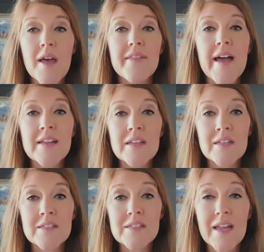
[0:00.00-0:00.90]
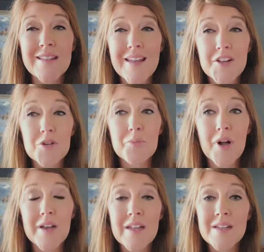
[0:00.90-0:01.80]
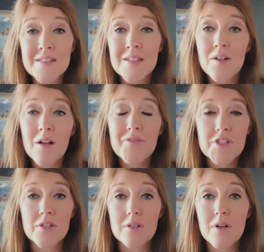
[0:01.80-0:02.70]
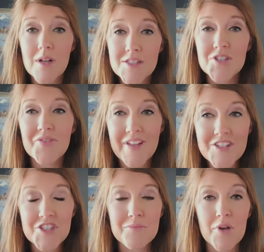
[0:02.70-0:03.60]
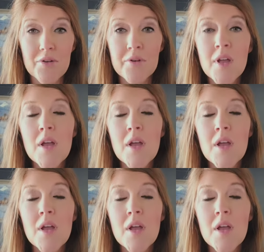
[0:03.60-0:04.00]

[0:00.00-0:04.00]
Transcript: that can indicate that your body is in conservation mode,